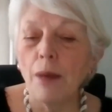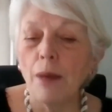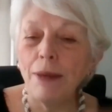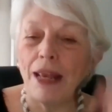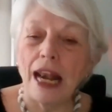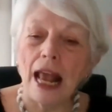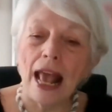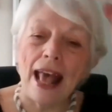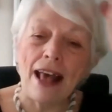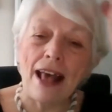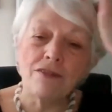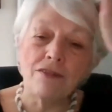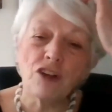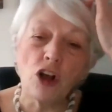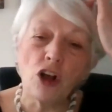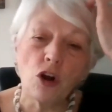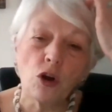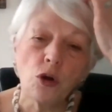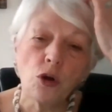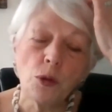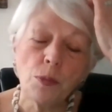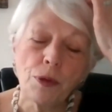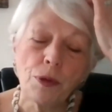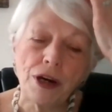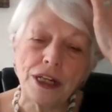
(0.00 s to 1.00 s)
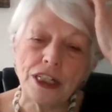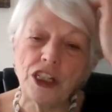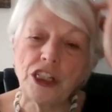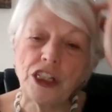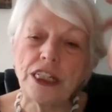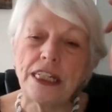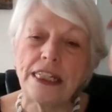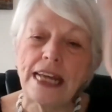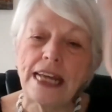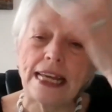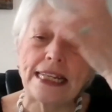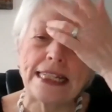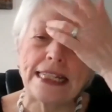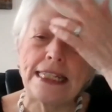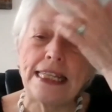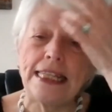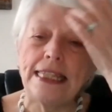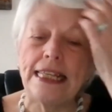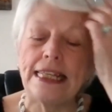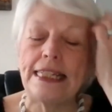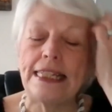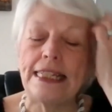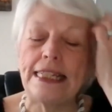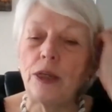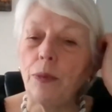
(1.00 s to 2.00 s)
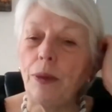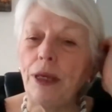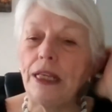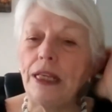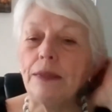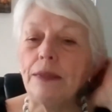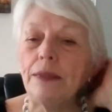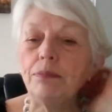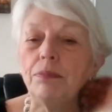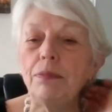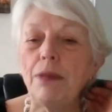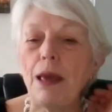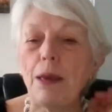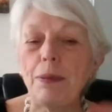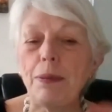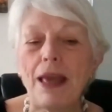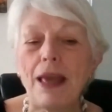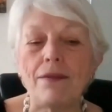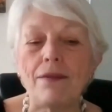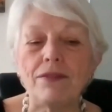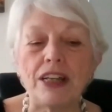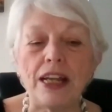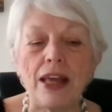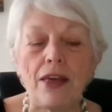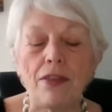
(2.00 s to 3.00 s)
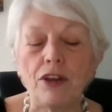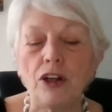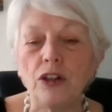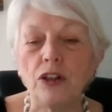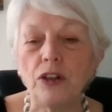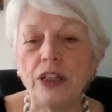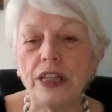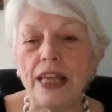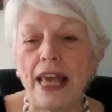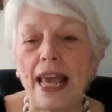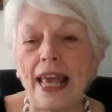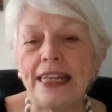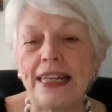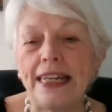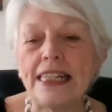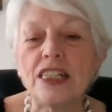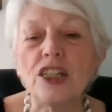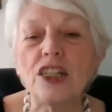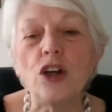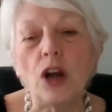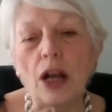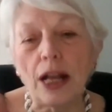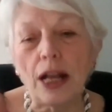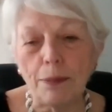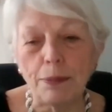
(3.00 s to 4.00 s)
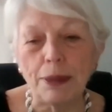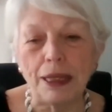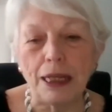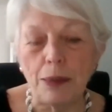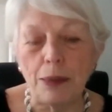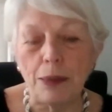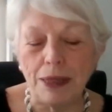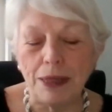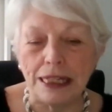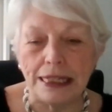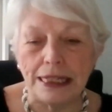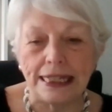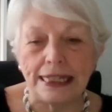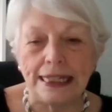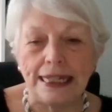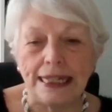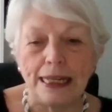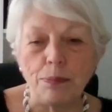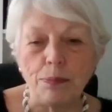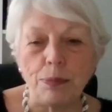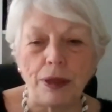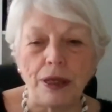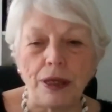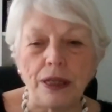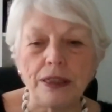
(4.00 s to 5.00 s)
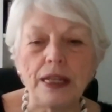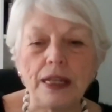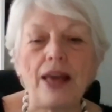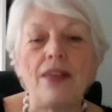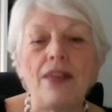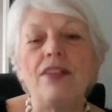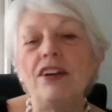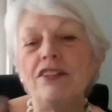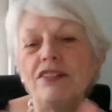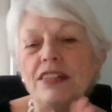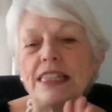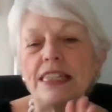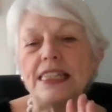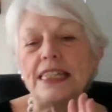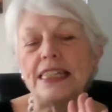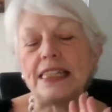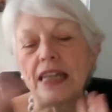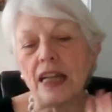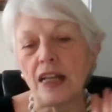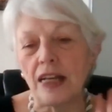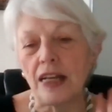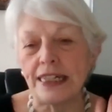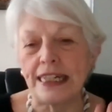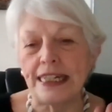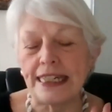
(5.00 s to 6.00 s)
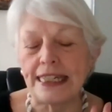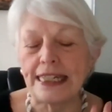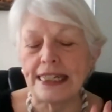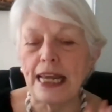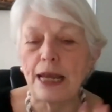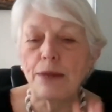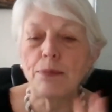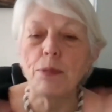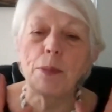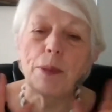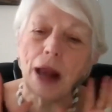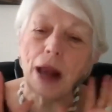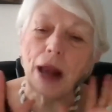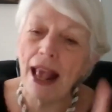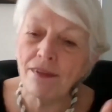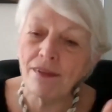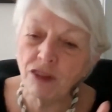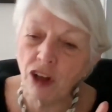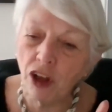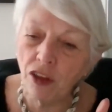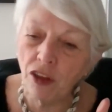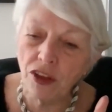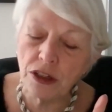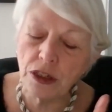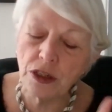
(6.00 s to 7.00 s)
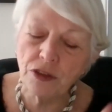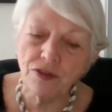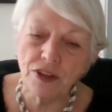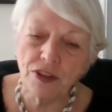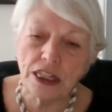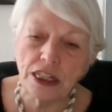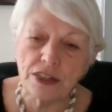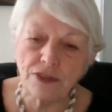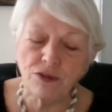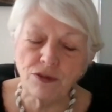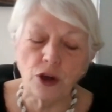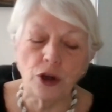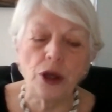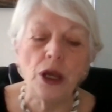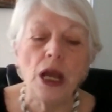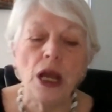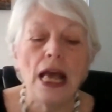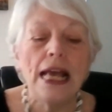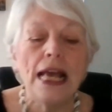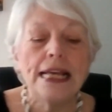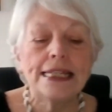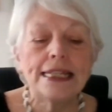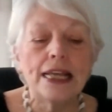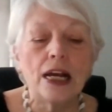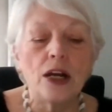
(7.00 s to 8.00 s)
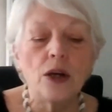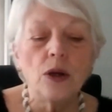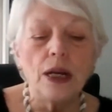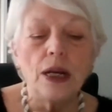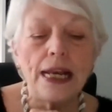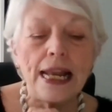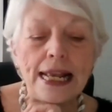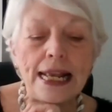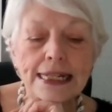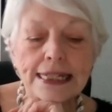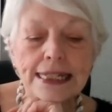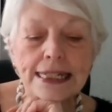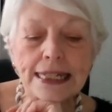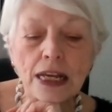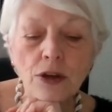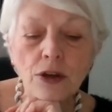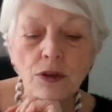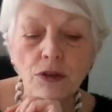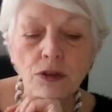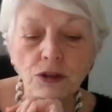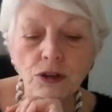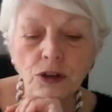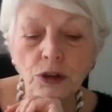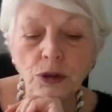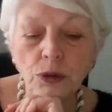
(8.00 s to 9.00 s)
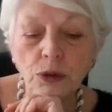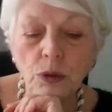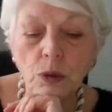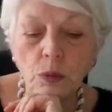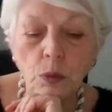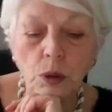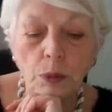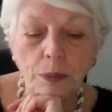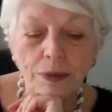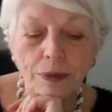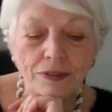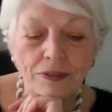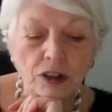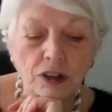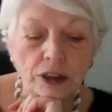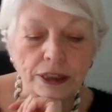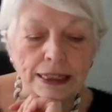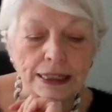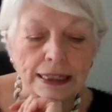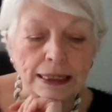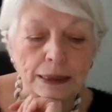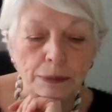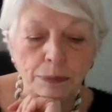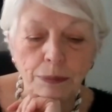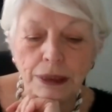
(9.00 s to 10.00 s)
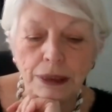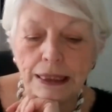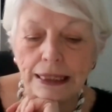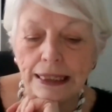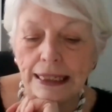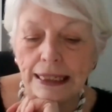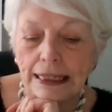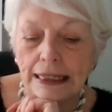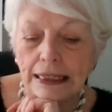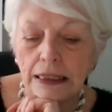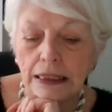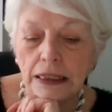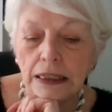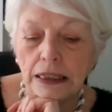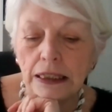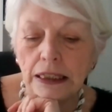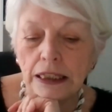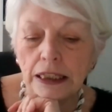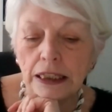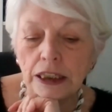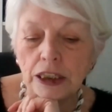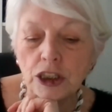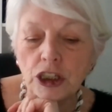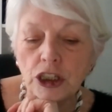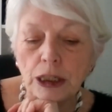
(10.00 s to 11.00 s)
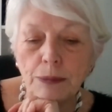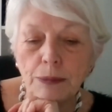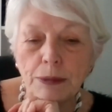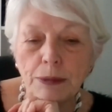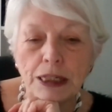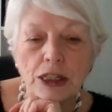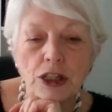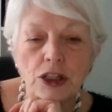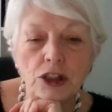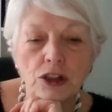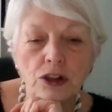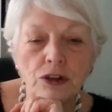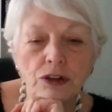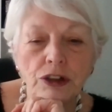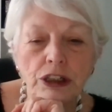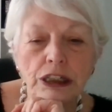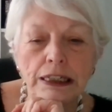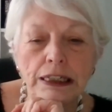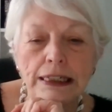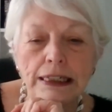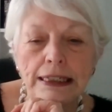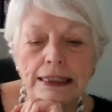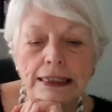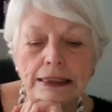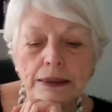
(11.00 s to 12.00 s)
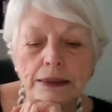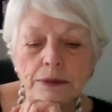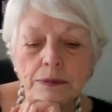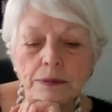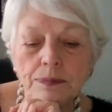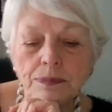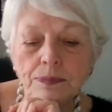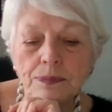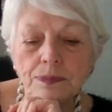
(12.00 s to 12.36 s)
I mean, I have got corporation tax in there, so we can maybe have another look at that. And it's not coming in immediately, and there is a sliding table, but I have got those figures for you. So let's go through what we've got now. Let me share my screen.